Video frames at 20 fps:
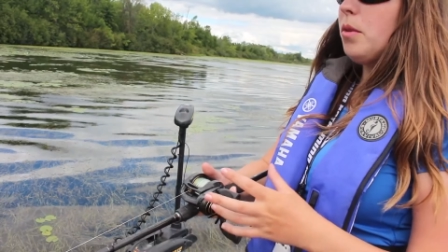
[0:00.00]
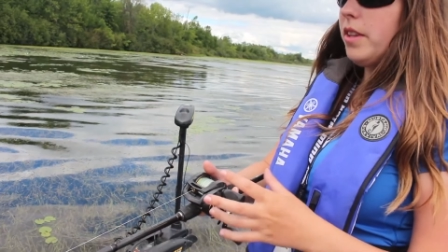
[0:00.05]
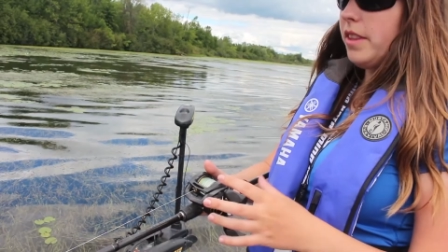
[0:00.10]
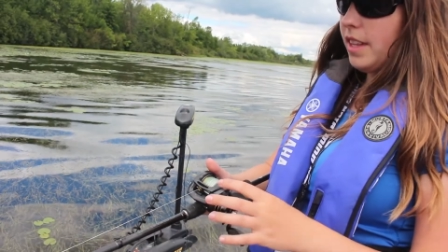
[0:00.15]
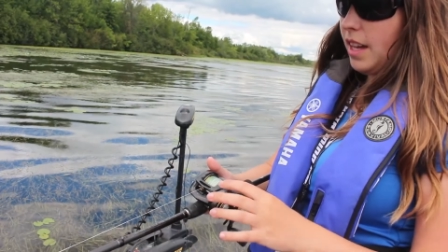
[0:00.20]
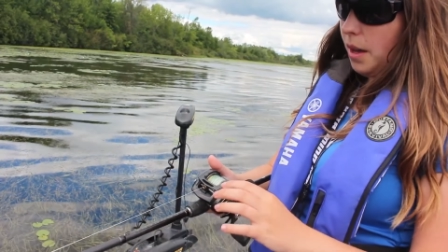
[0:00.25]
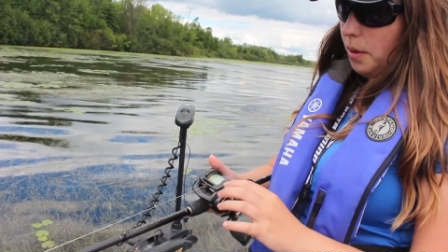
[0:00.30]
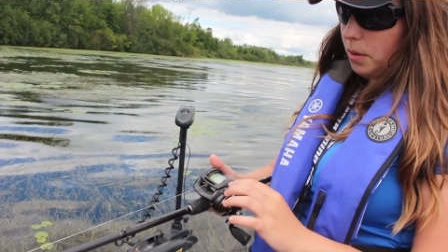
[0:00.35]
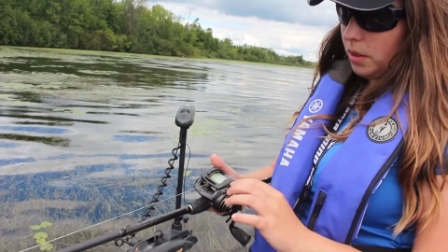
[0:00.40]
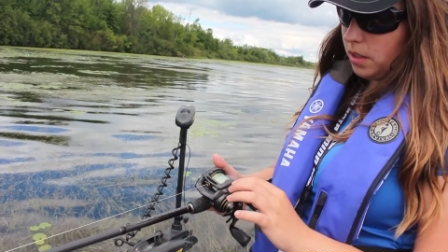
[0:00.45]
what
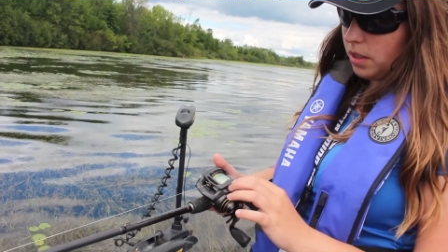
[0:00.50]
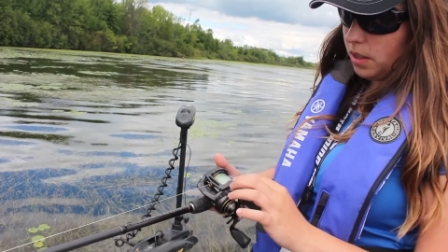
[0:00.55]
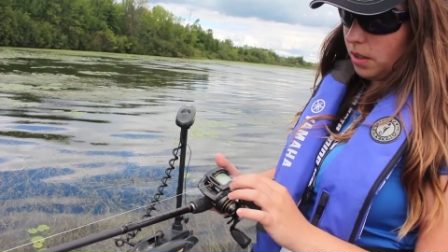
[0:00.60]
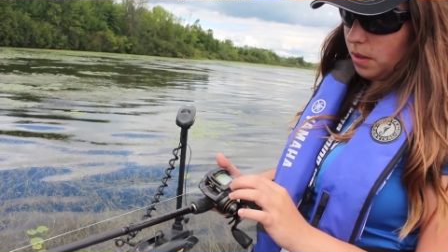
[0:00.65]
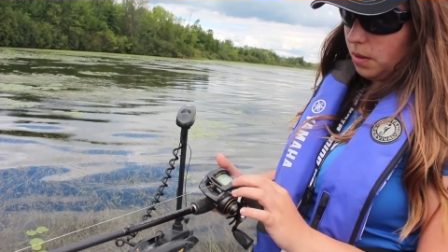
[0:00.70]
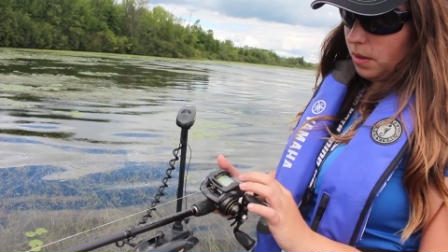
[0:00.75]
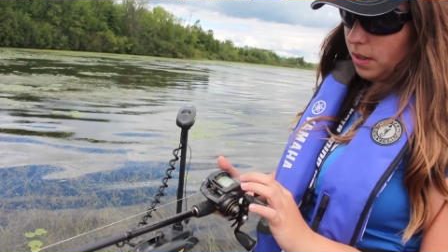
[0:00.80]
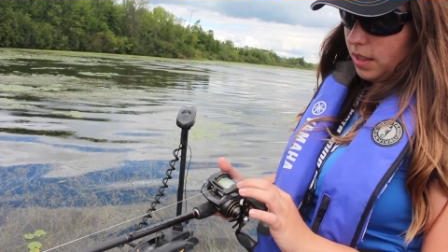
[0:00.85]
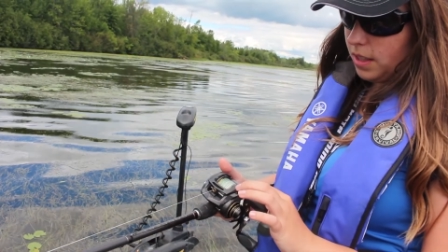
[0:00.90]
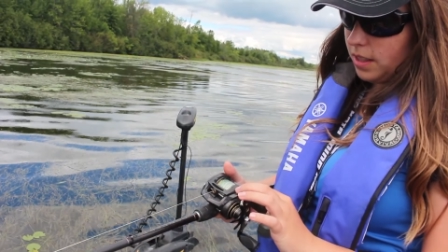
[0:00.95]
that will
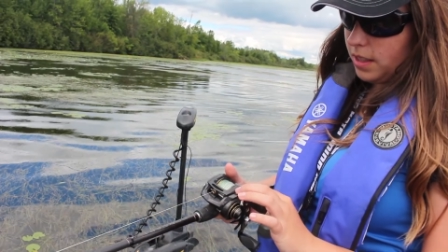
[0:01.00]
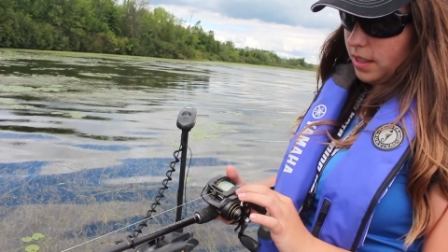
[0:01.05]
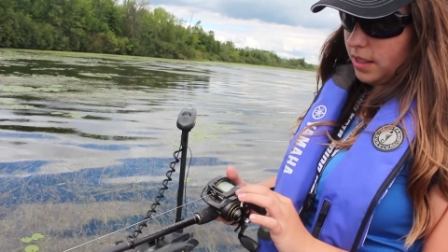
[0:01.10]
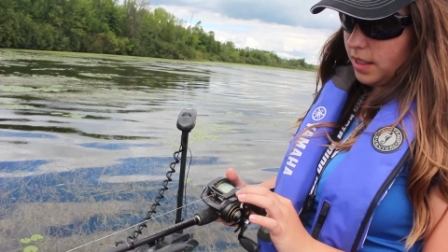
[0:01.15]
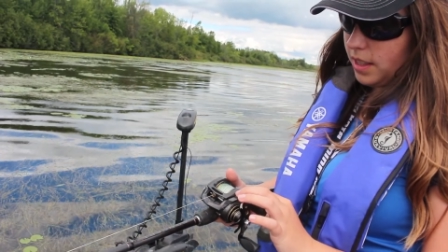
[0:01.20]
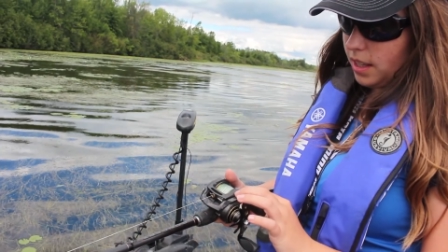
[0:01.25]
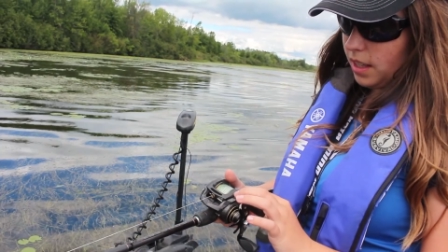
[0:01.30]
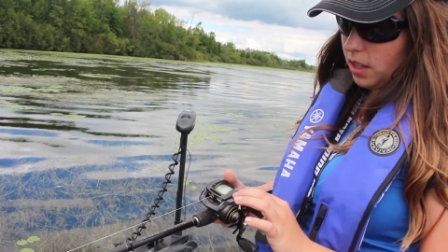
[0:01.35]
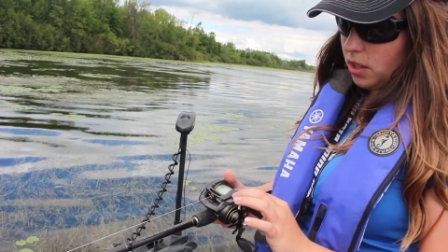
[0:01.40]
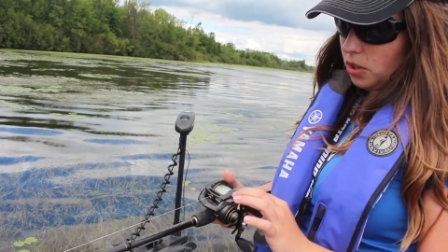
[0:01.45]
do
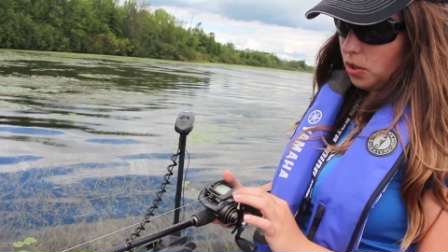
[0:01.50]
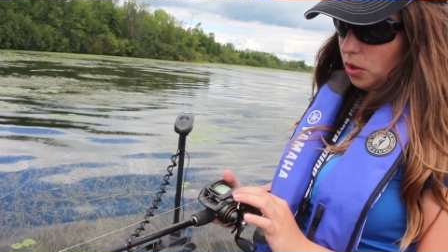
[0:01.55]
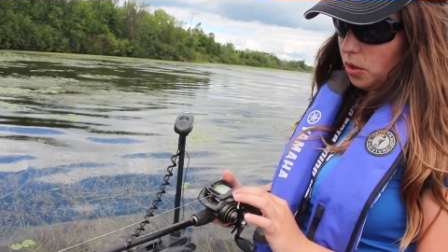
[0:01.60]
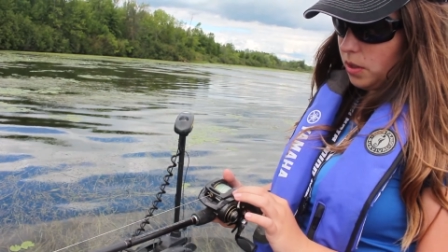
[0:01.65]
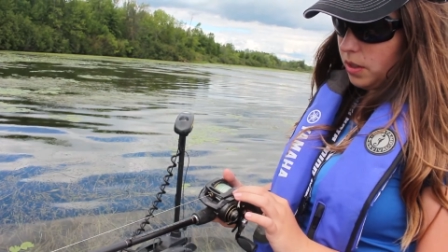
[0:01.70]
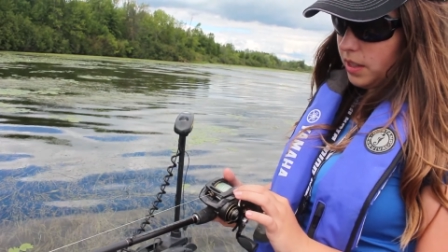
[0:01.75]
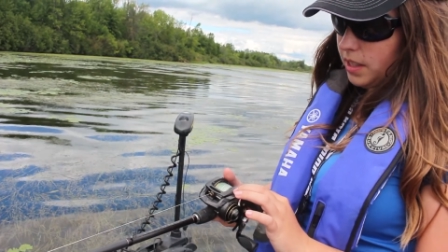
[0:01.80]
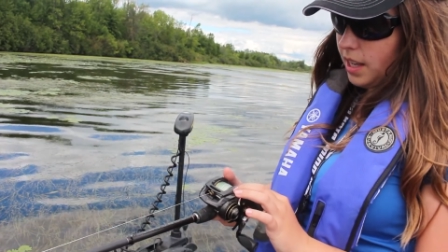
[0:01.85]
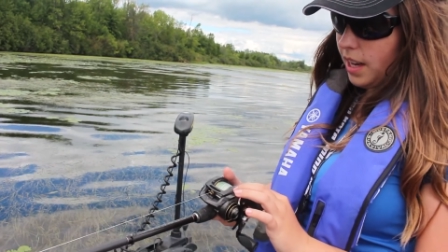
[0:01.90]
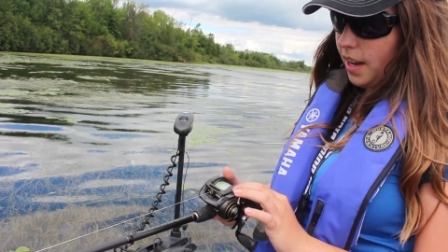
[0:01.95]
is it
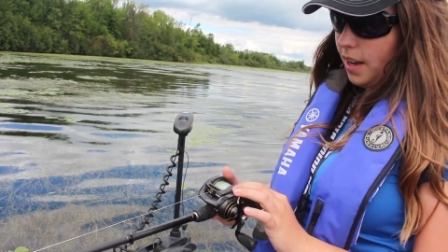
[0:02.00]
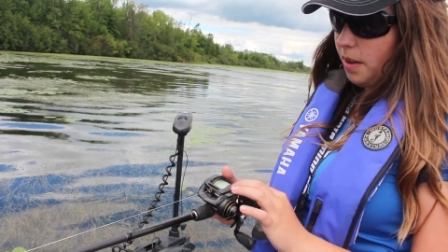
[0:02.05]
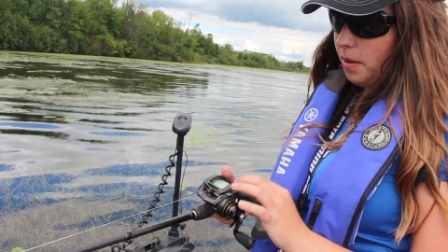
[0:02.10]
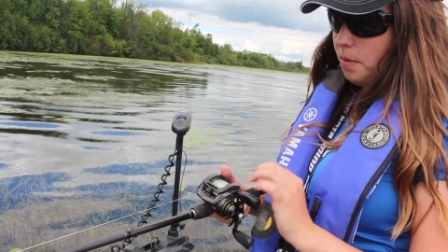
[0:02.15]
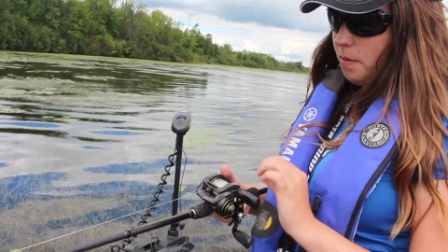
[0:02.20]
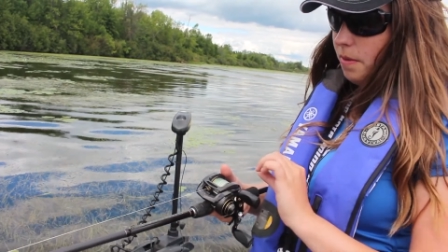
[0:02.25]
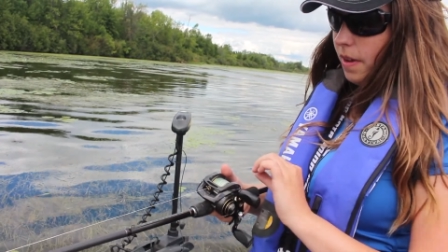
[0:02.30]
controls how